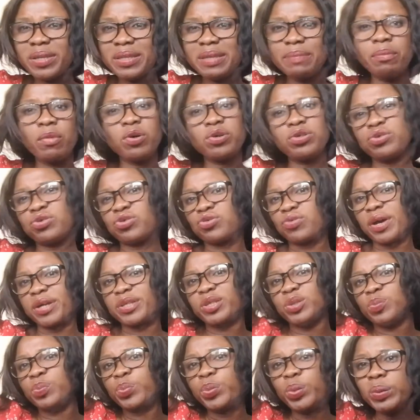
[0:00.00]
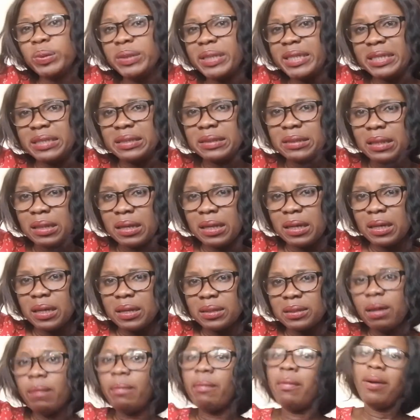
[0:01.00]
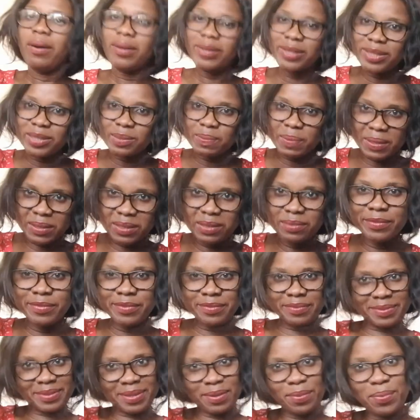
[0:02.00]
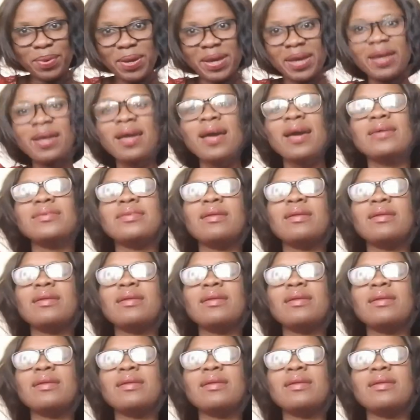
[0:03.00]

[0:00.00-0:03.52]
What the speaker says: The more you try to pull in, the more this person moves away.